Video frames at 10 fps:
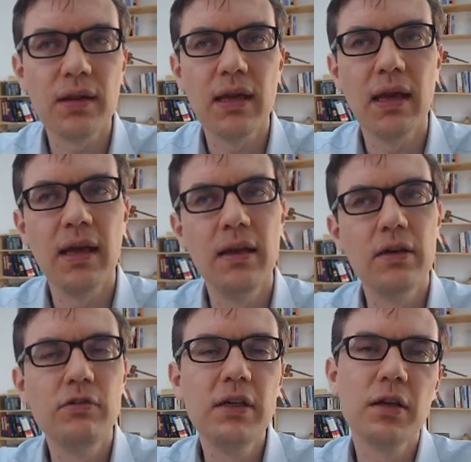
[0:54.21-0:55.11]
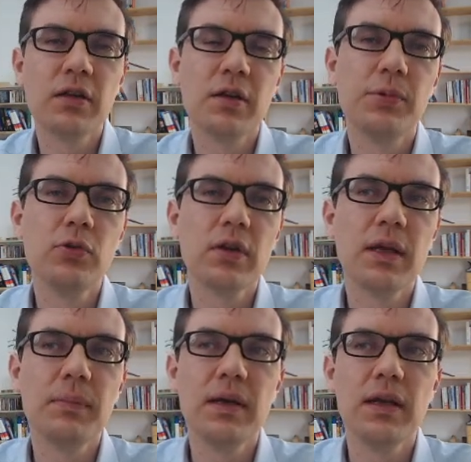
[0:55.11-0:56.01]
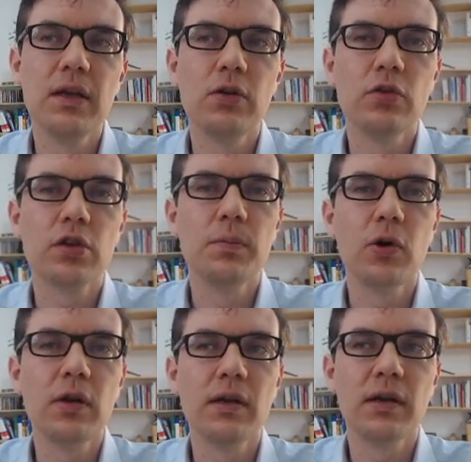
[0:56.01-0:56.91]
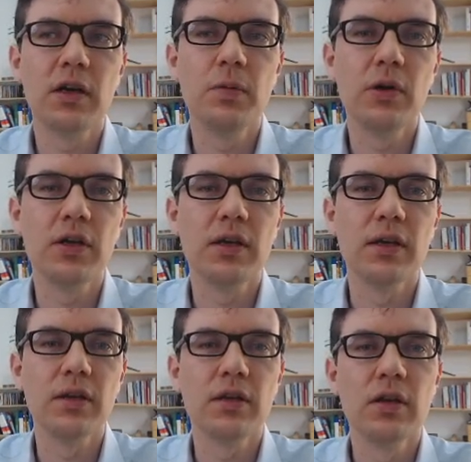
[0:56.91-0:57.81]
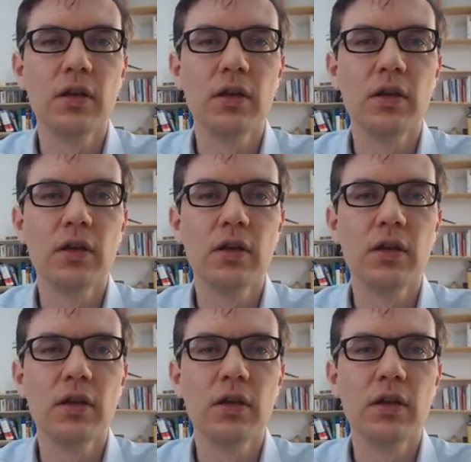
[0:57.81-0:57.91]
and redistribute them into smaller quantities.